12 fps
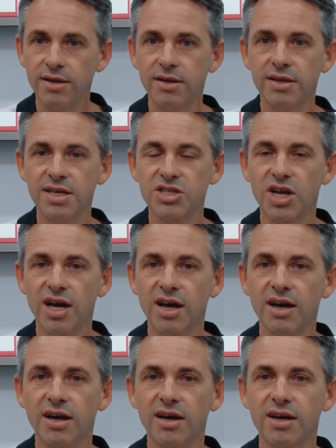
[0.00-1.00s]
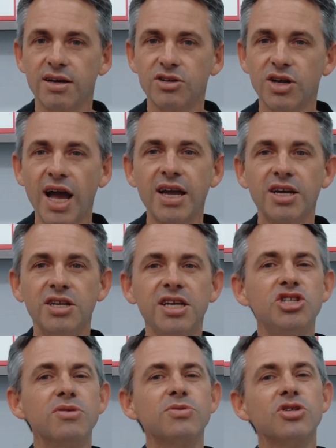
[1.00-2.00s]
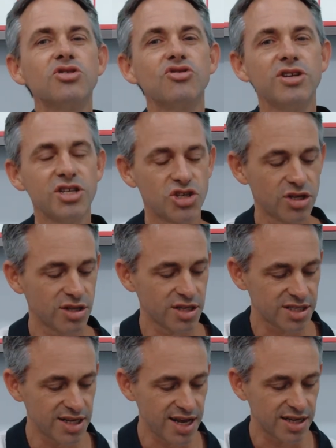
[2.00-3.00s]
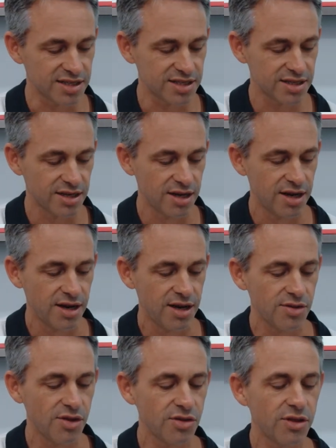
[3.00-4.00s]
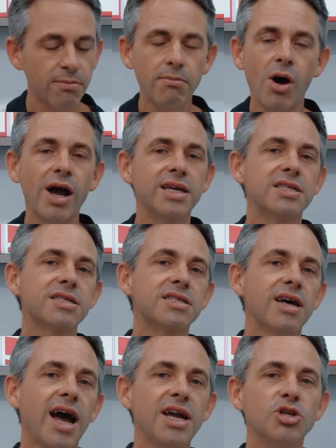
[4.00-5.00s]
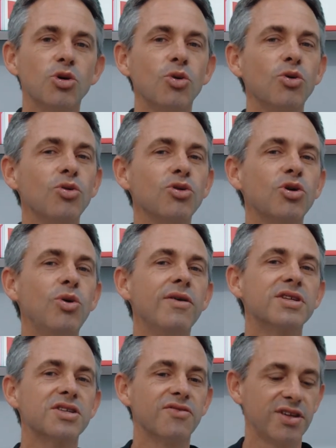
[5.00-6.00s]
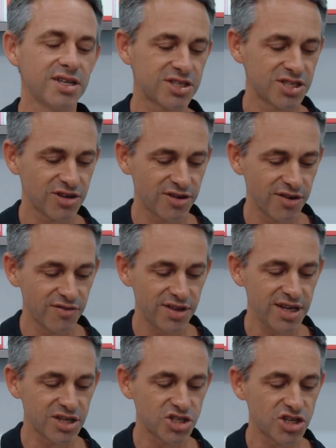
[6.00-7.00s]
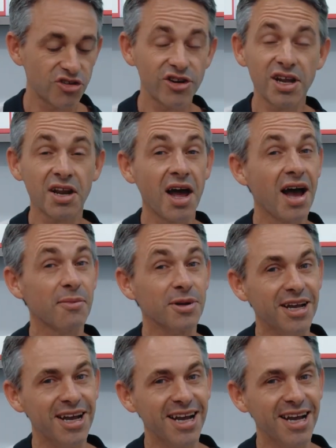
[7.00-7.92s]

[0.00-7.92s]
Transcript: there's an Egyptian tradition that says that the mice ate all the quivers of the Assyrian army.